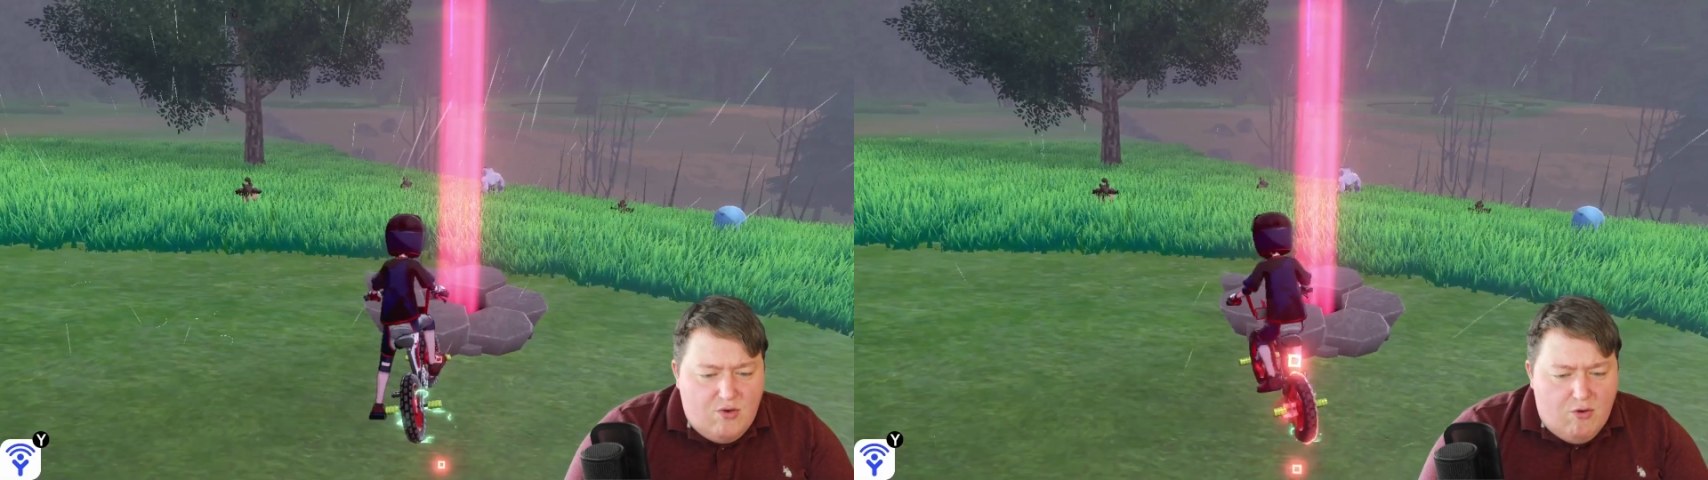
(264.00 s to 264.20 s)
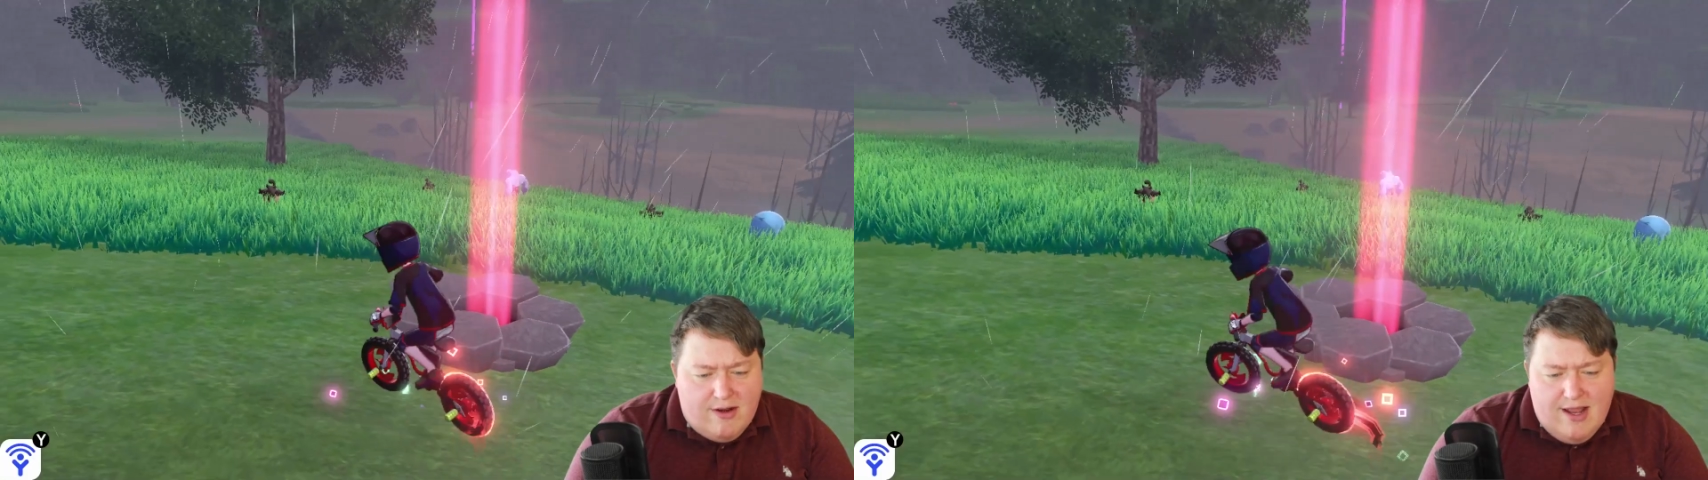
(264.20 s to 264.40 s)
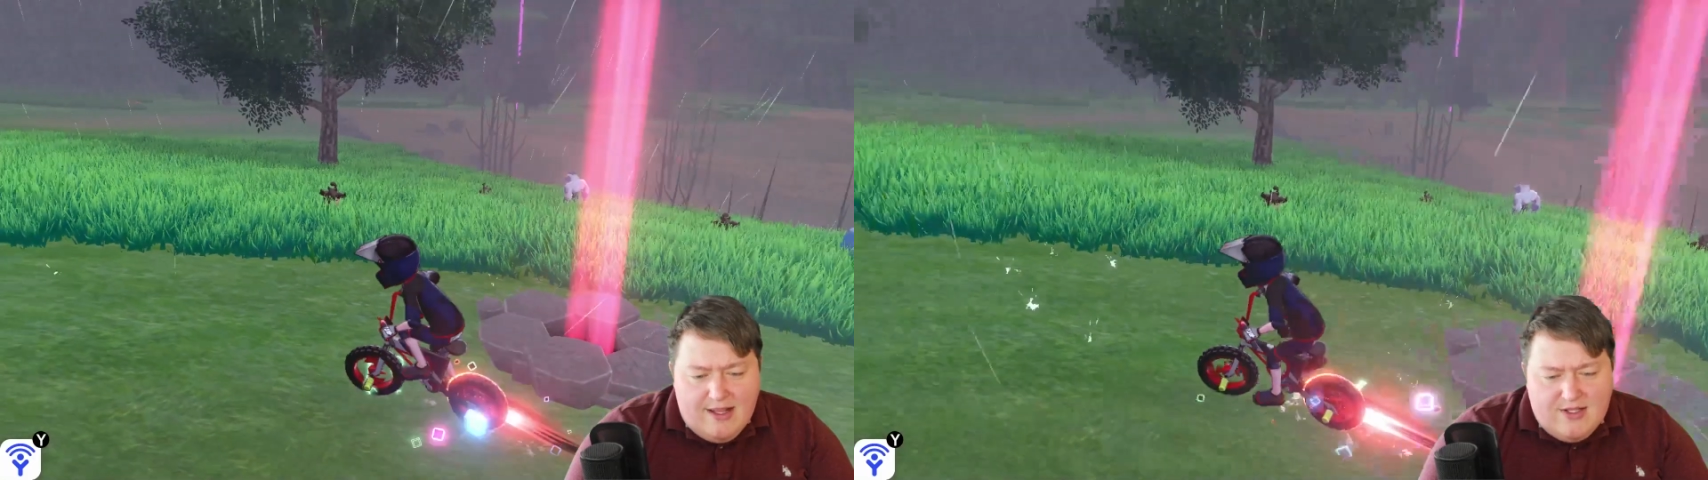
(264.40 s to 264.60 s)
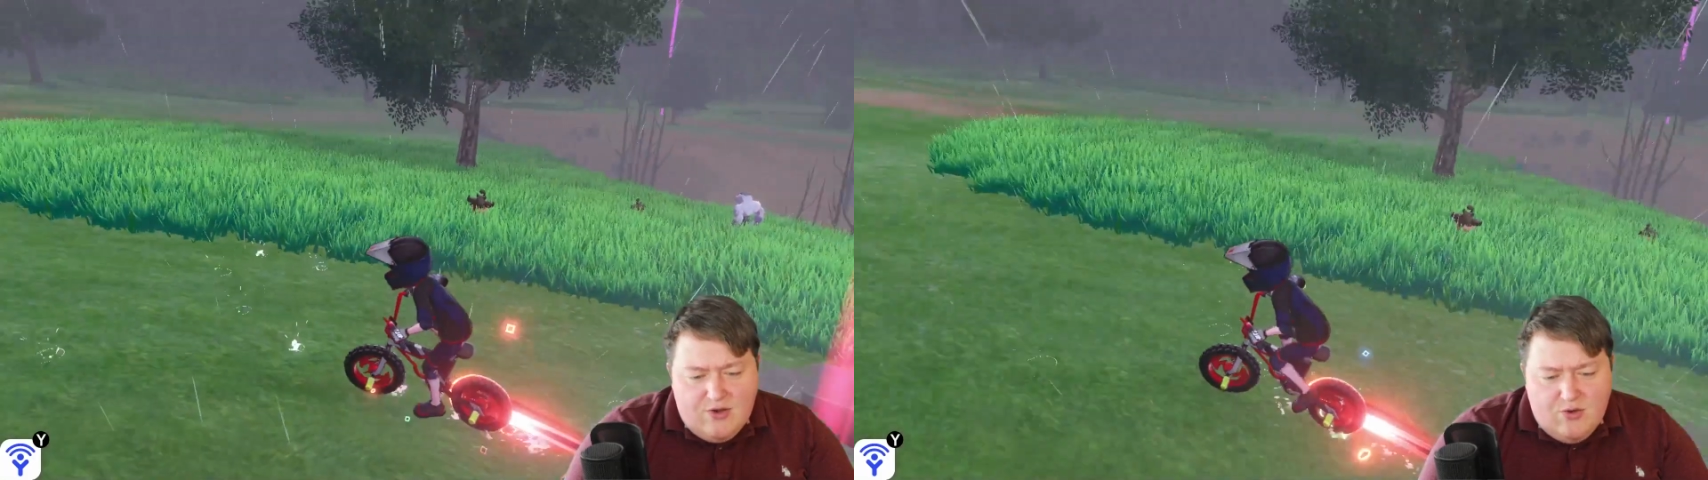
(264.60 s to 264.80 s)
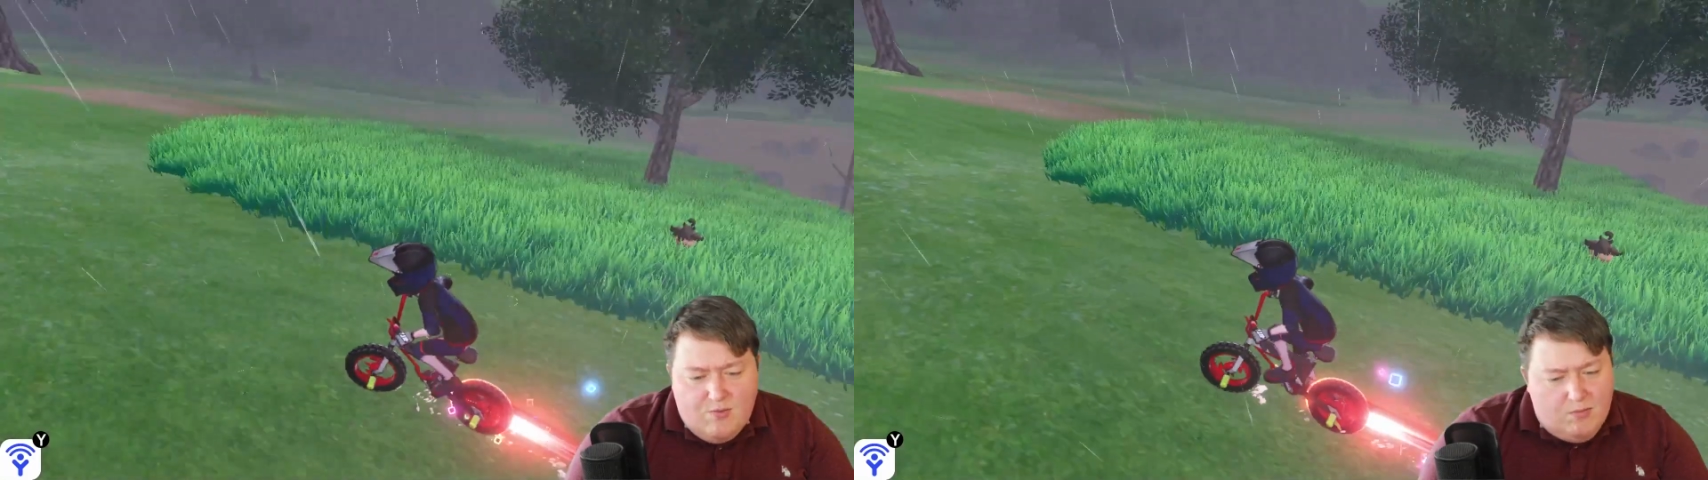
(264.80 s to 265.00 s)
or a
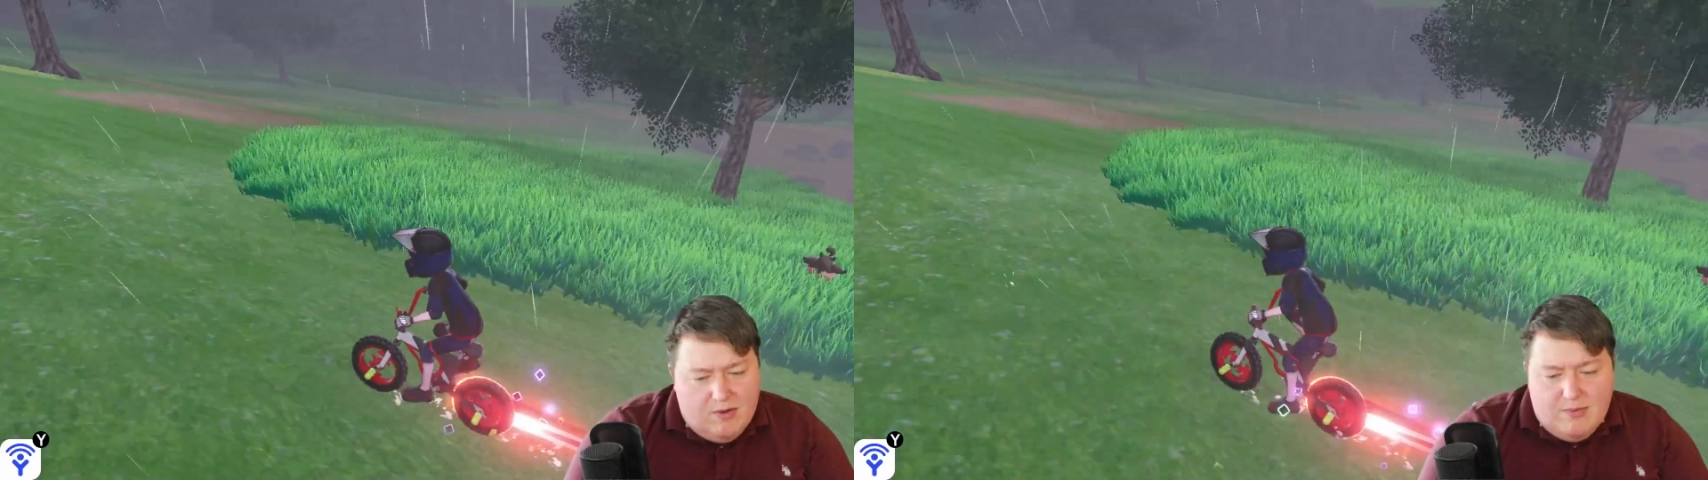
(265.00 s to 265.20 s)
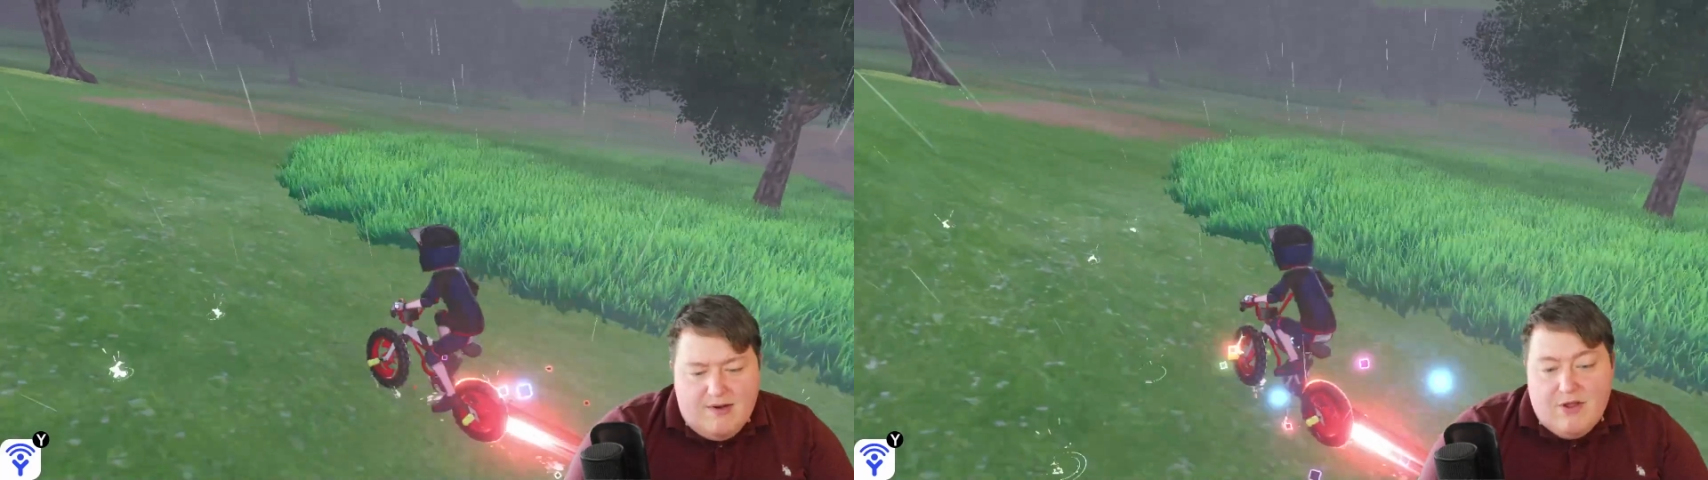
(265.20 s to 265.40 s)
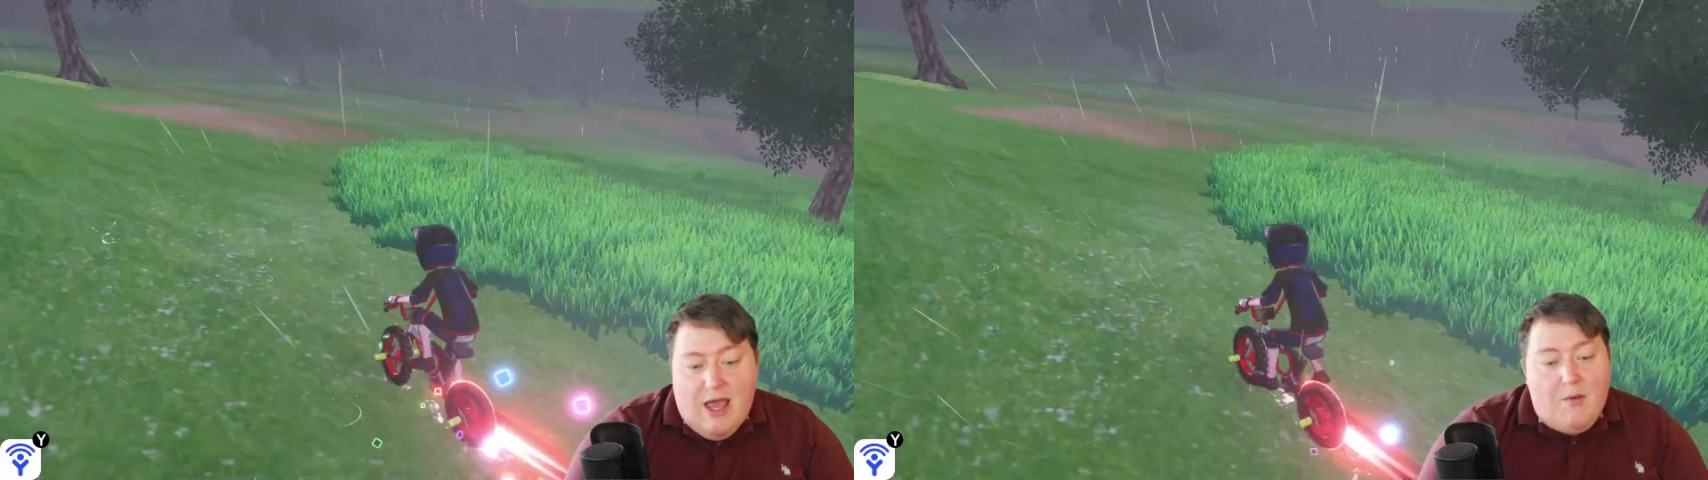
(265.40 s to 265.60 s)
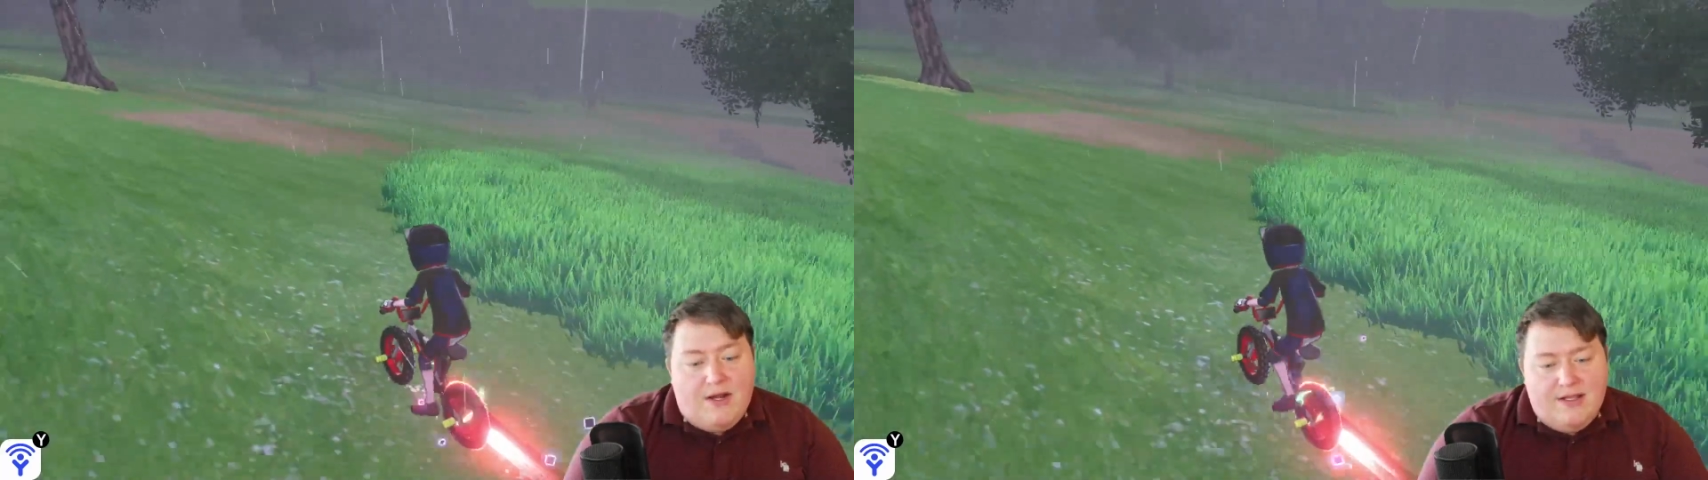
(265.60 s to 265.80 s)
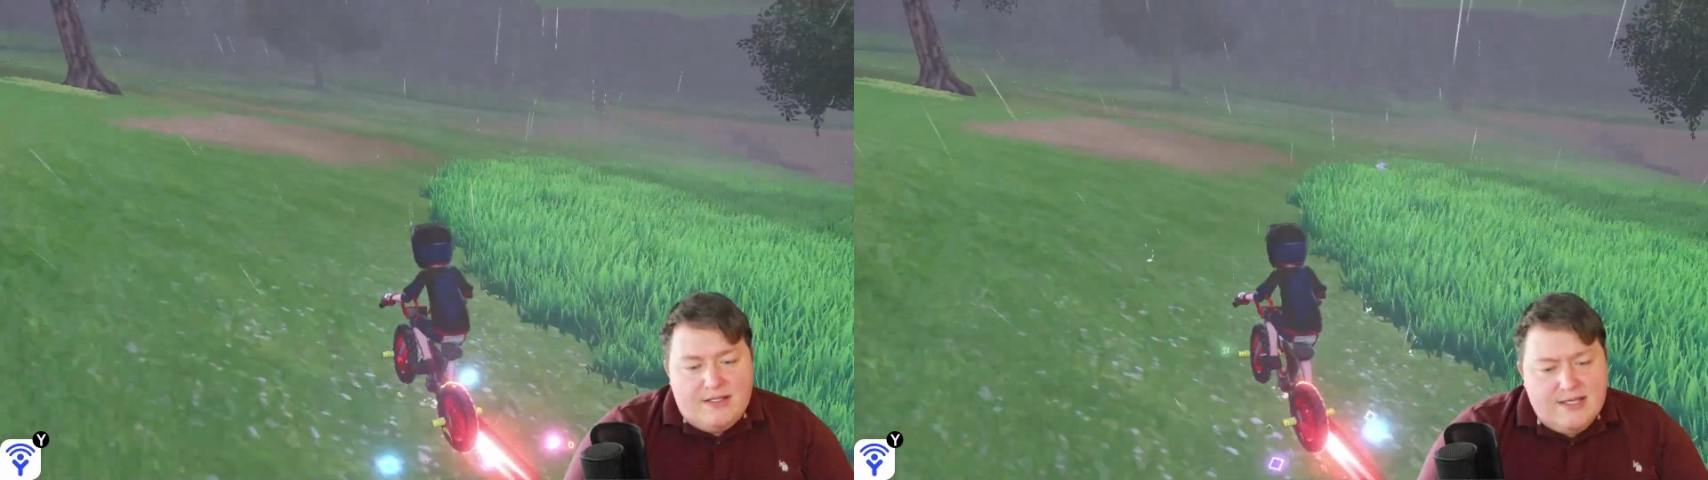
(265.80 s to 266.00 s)
Natu, whatever that one
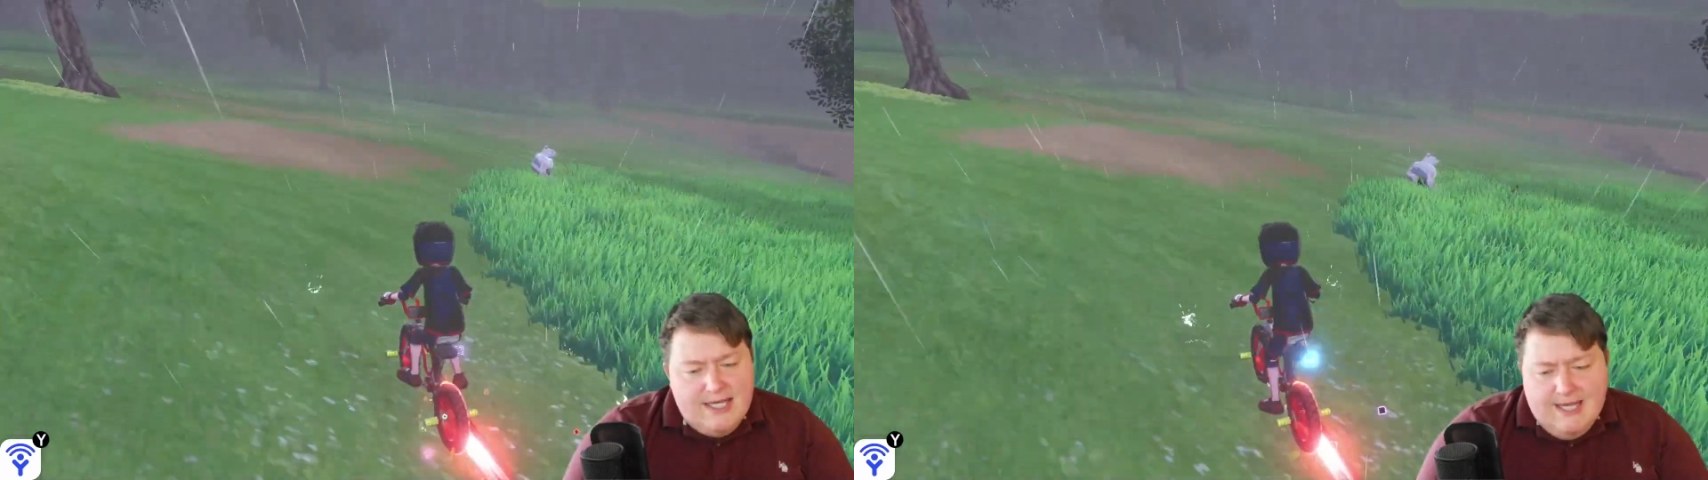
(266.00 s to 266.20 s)
is.